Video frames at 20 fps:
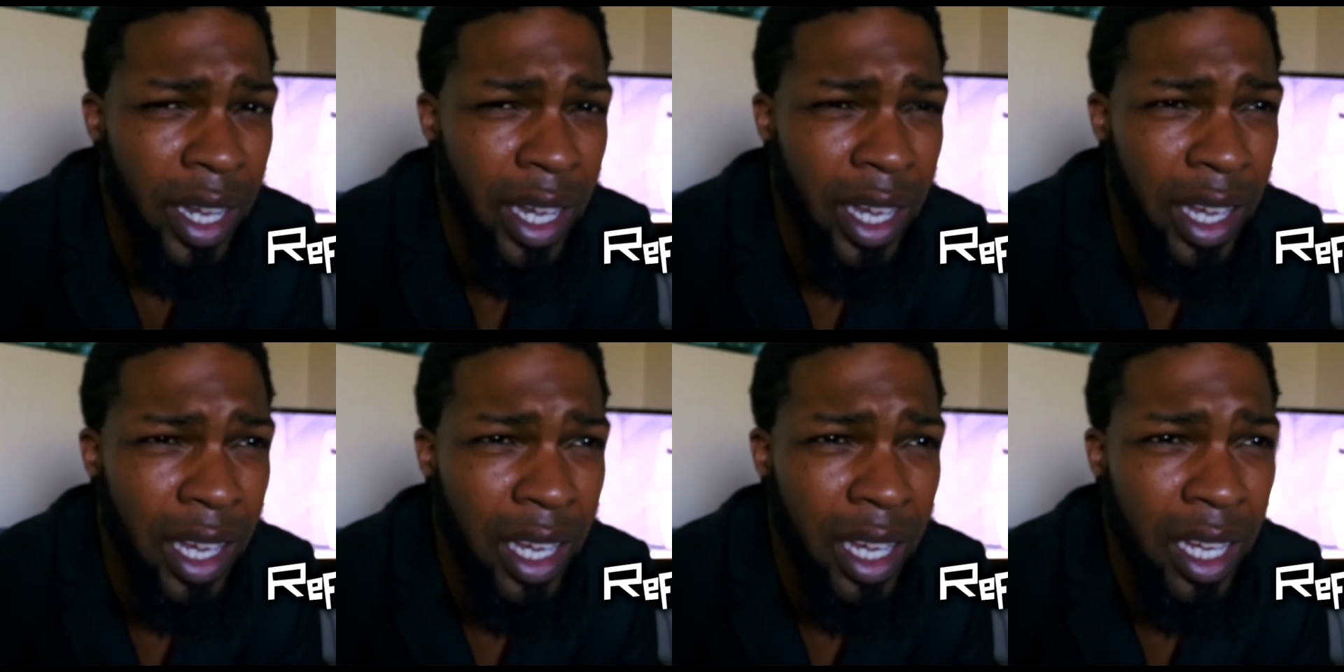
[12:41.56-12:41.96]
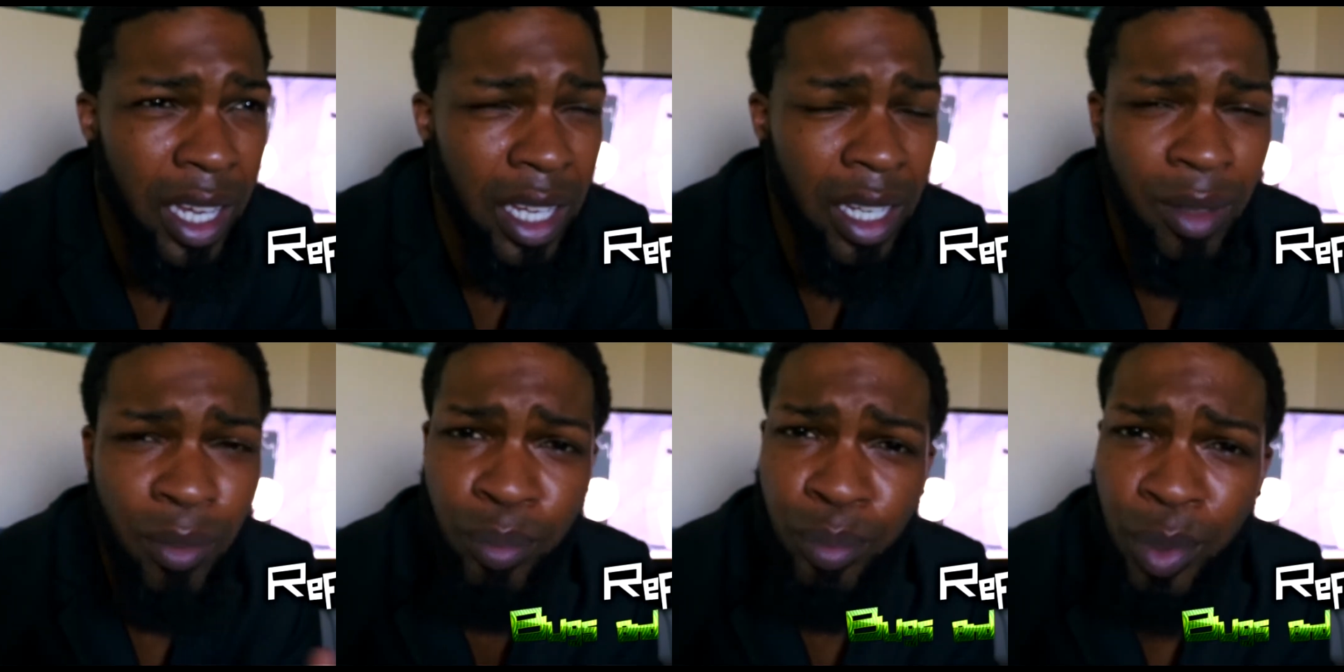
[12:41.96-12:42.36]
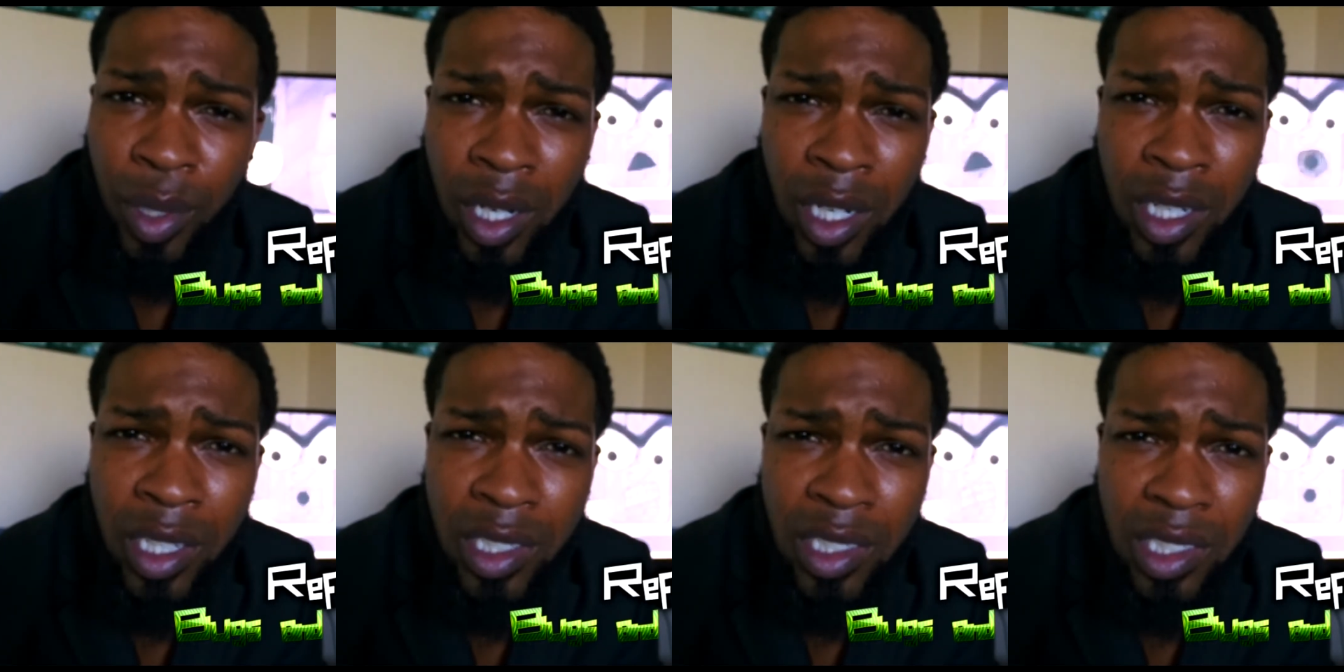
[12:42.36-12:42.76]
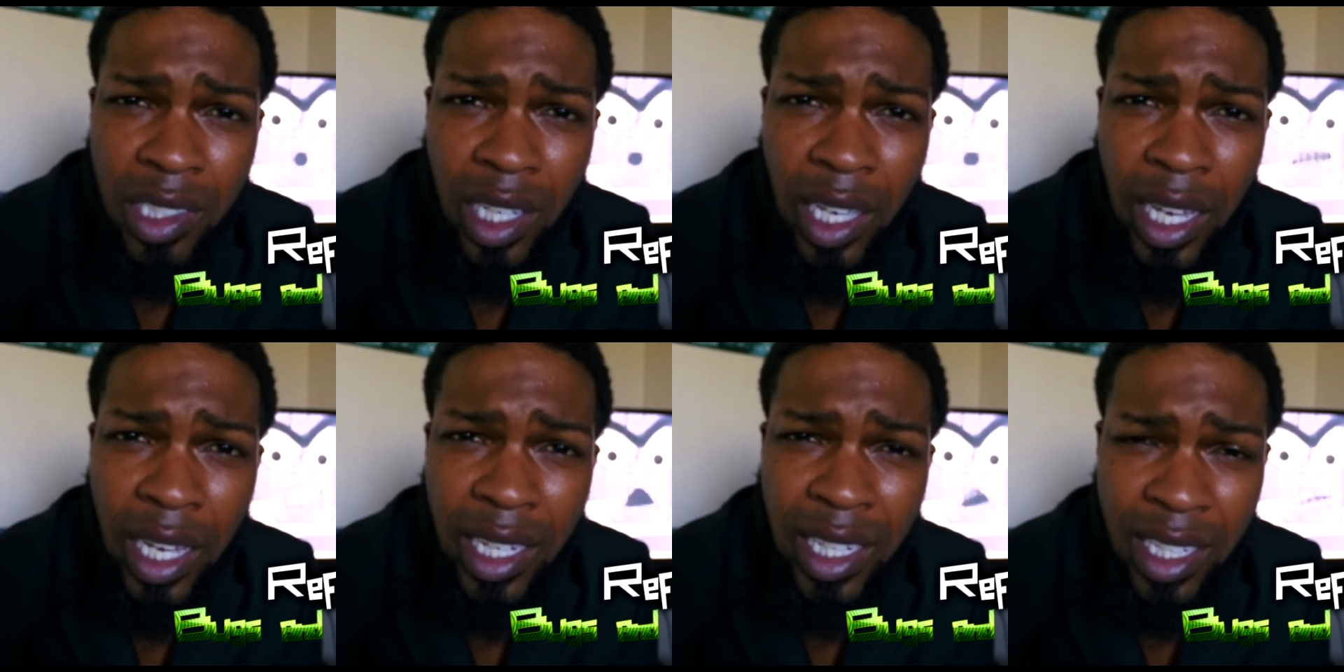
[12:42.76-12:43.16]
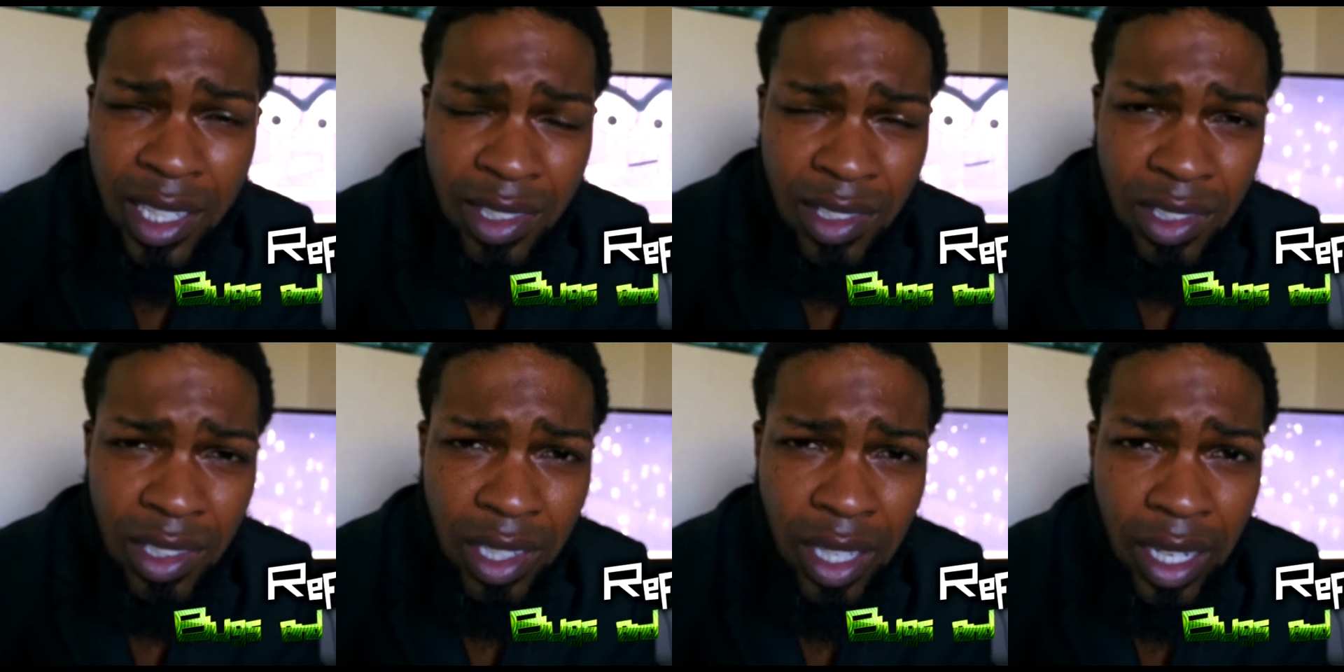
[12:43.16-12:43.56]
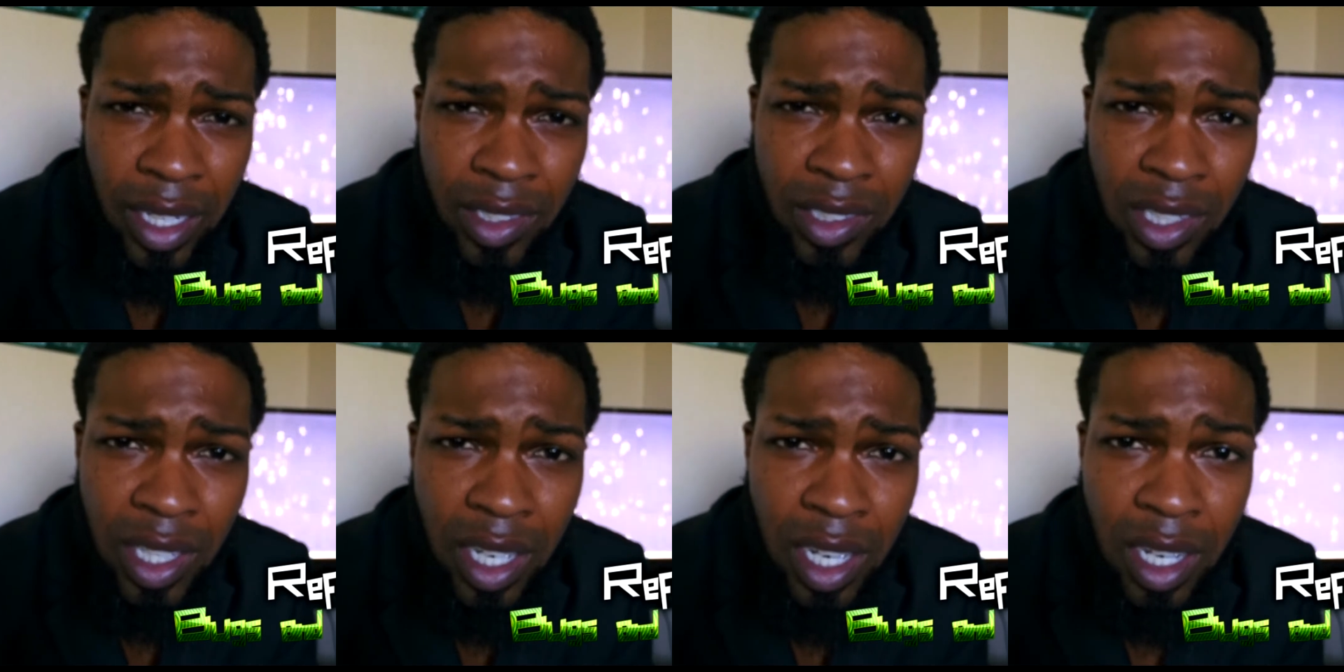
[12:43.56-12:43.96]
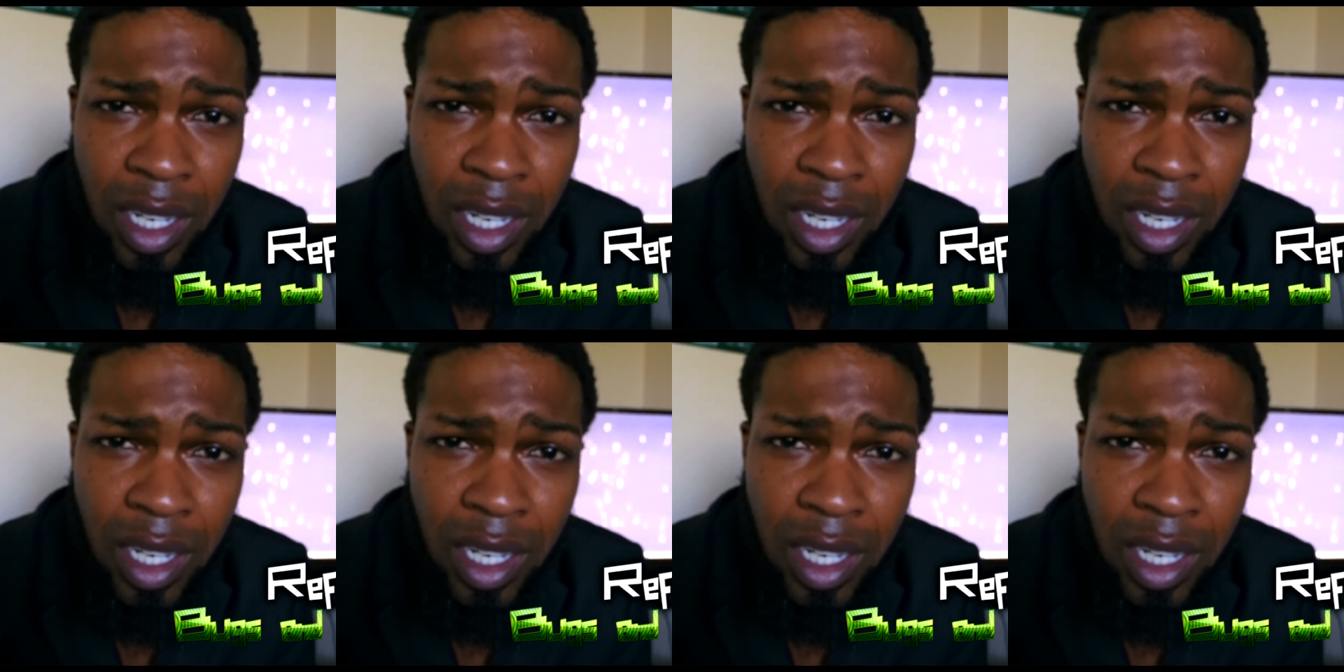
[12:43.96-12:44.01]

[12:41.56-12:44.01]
and Bugs and Insects.